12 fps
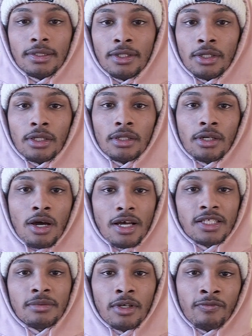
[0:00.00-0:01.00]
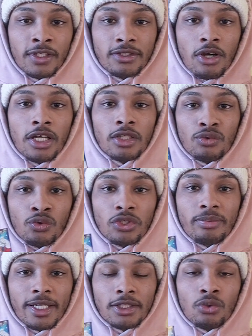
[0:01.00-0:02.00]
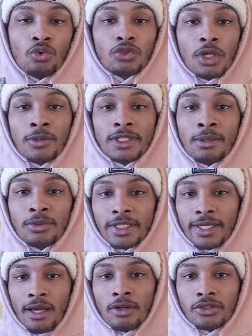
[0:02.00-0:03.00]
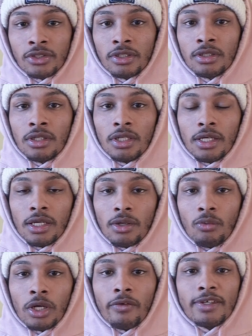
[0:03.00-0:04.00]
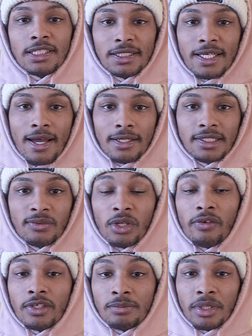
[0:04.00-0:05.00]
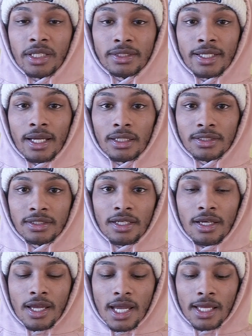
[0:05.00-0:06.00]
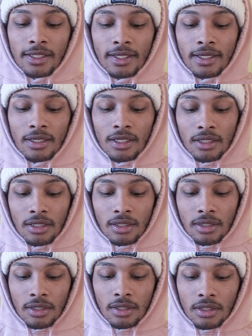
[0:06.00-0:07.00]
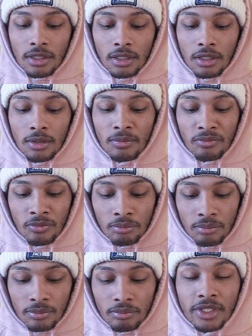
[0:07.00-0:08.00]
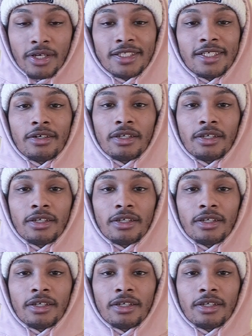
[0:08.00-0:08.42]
the cost of this card is reduced by 2, so I was able to counter one of his attacks, one of his big attacks, and then because he